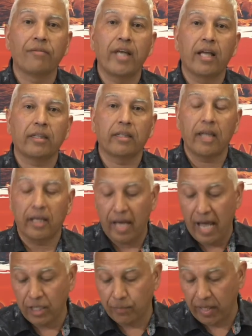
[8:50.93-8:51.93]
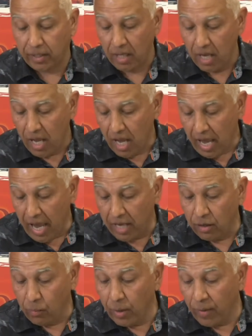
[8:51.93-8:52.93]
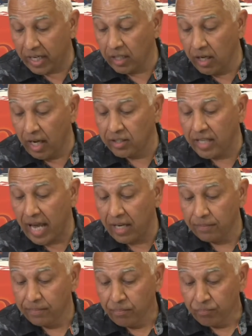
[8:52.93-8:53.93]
that aspect, and we recognize that.